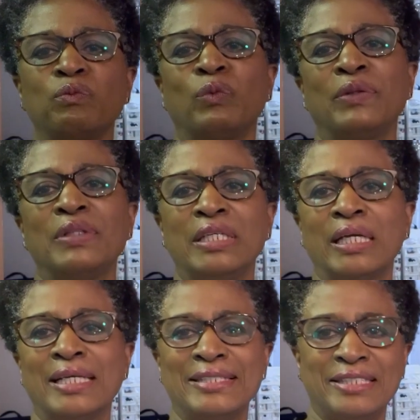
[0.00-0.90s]
with the
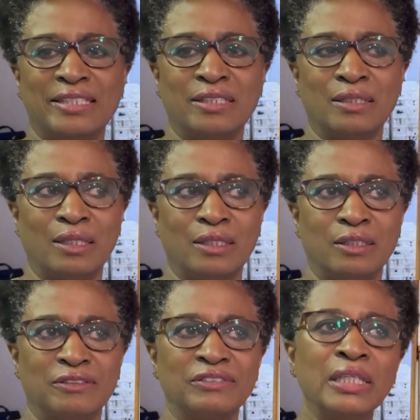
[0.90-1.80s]
idea
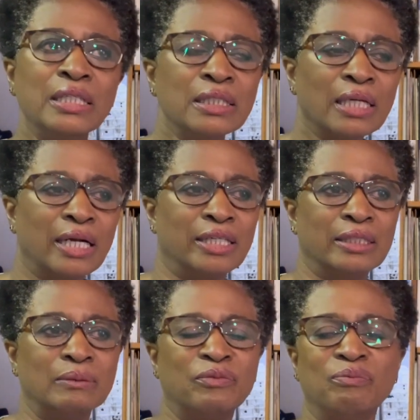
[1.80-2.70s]
of
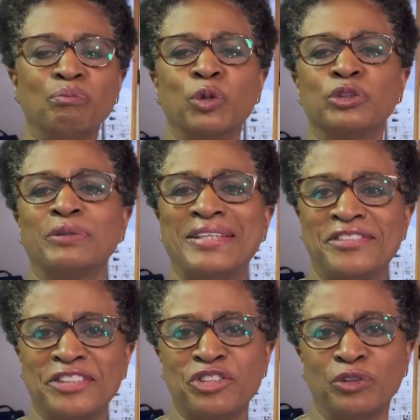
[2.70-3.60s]
uh, more
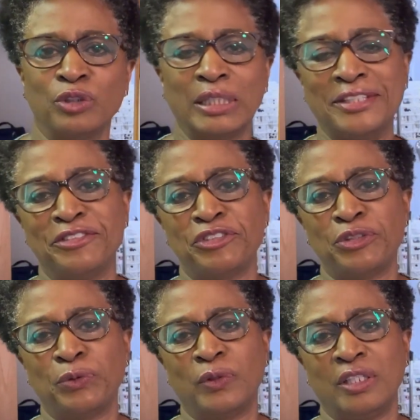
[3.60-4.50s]
transitional
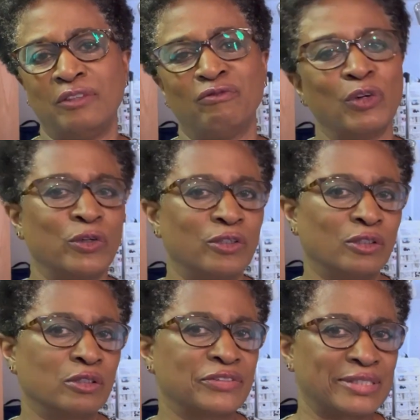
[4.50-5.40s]
into the
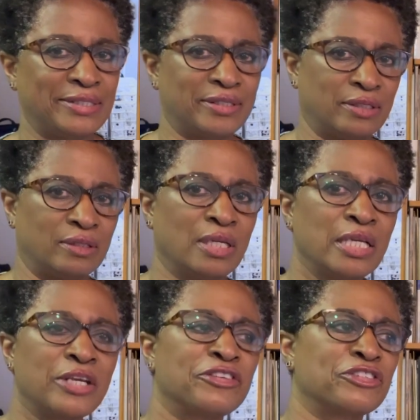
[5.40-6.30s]
fall season.
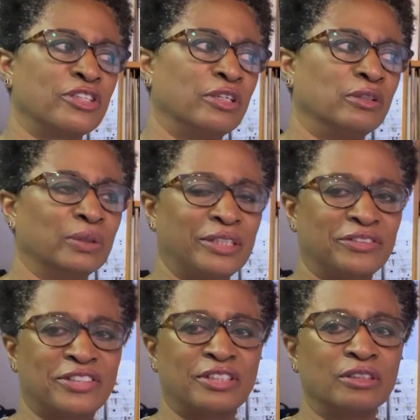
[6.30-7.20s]
So
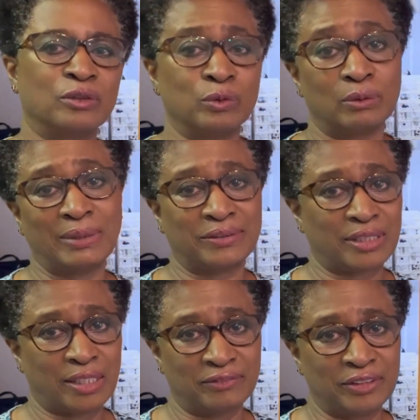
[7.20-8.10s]
it's still, we're about to
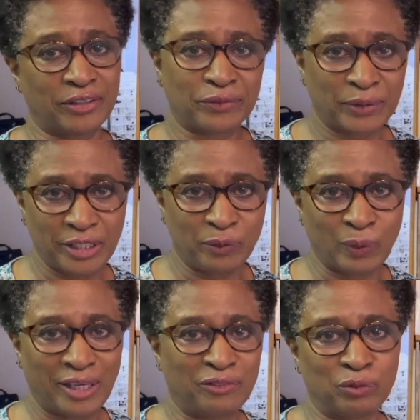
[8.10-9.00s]
have another heat
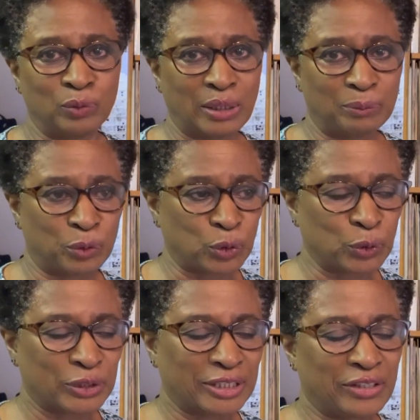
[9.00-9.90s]
wave when I'm
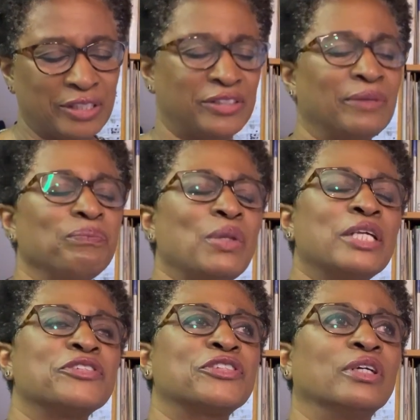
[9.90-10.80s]
recording this.
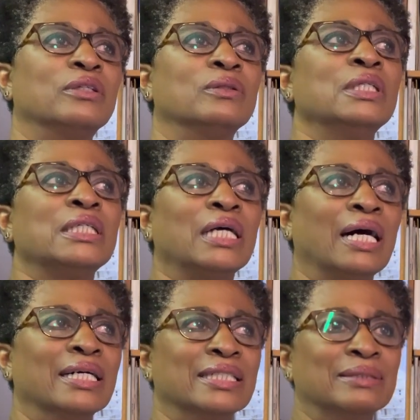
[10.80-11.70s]
So,
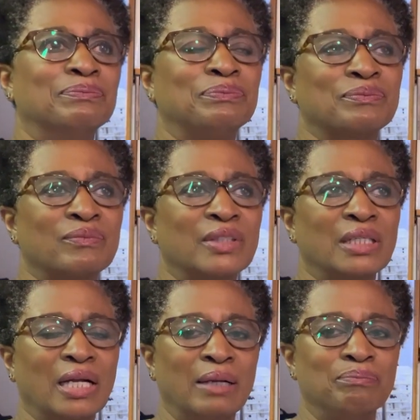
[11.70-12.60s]
um,
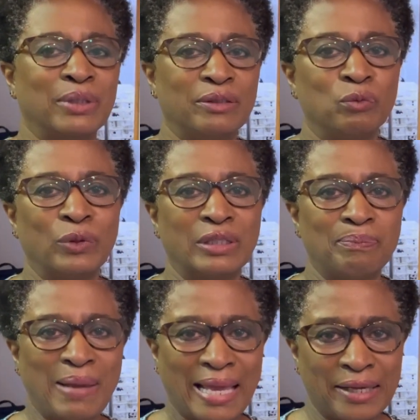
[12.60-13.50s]
but with the
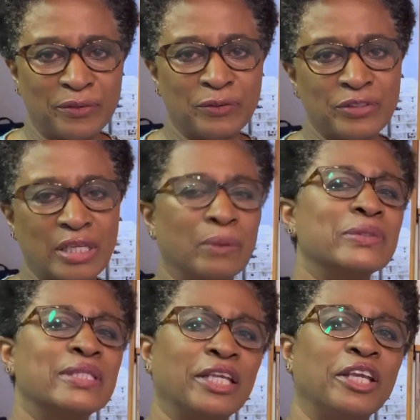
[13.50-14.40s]
patterns, I
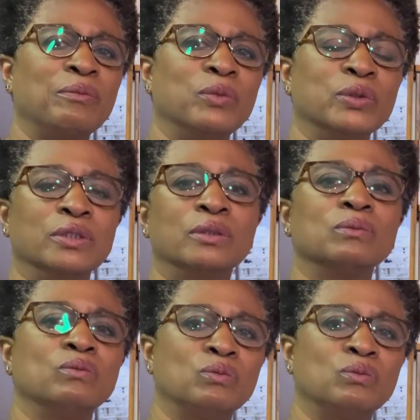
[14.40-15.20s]
was thinking more